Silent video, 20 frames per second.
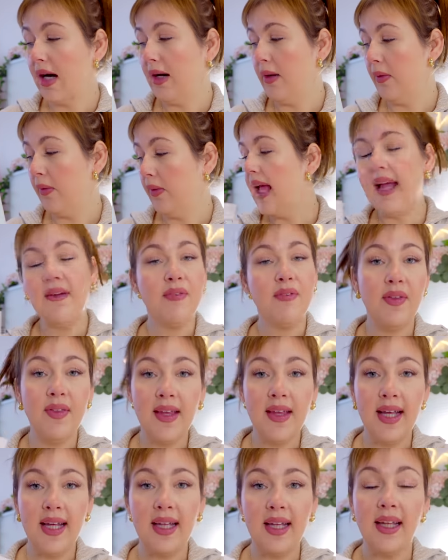out
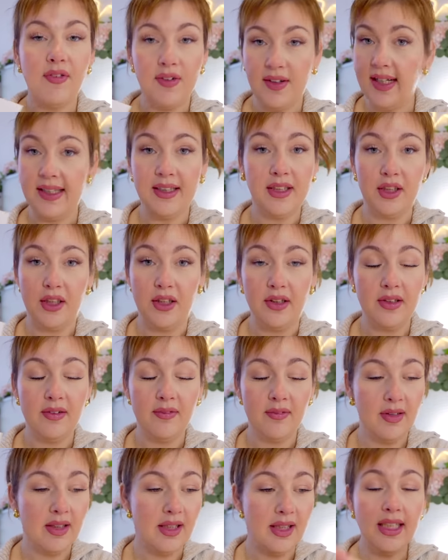everything for next year.
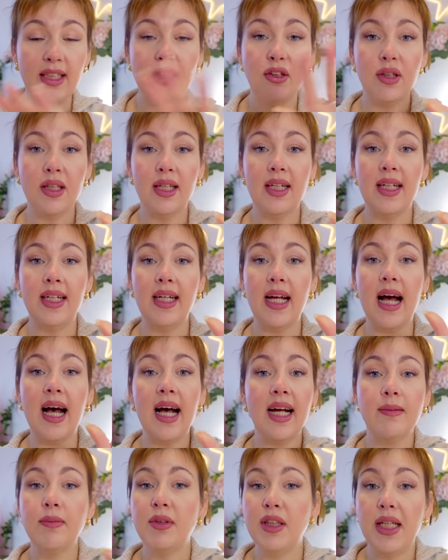Literally,
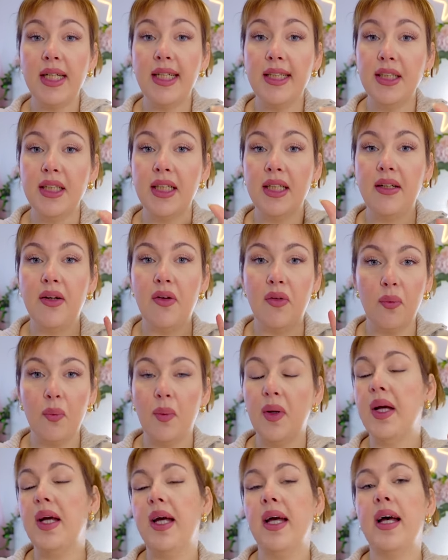I am changing the
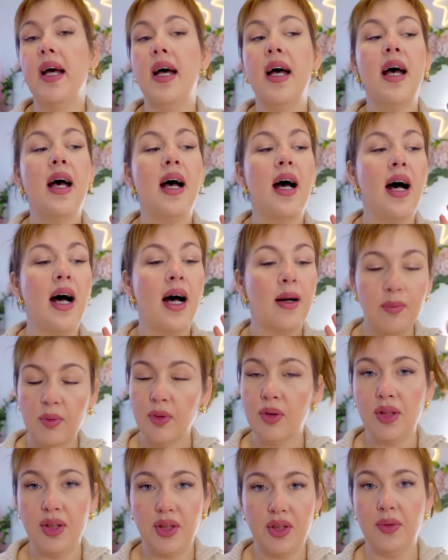way I'm
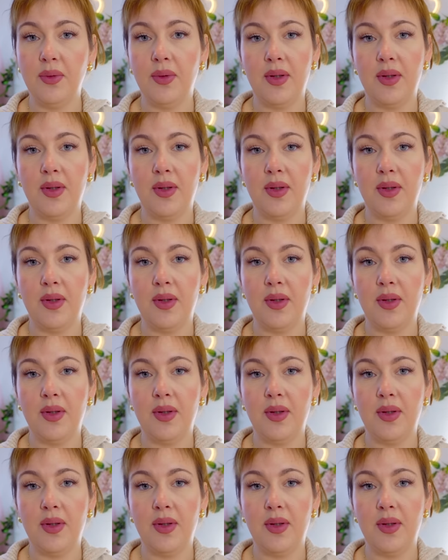gonna do